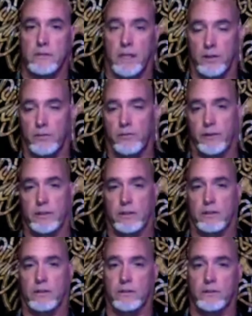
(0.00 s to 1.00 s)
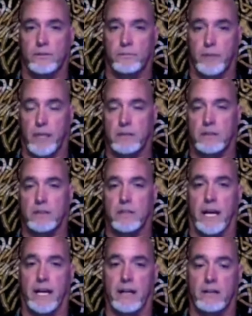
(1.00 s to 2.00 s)
and your physical based
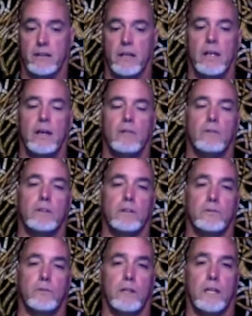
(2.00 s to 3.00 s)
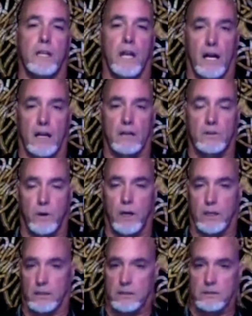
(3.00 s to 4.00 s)
desires, which is what the Nagas
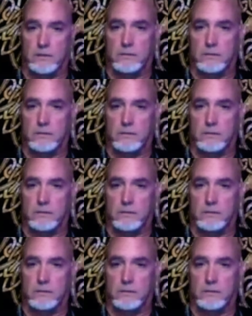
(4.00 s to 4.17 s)
want.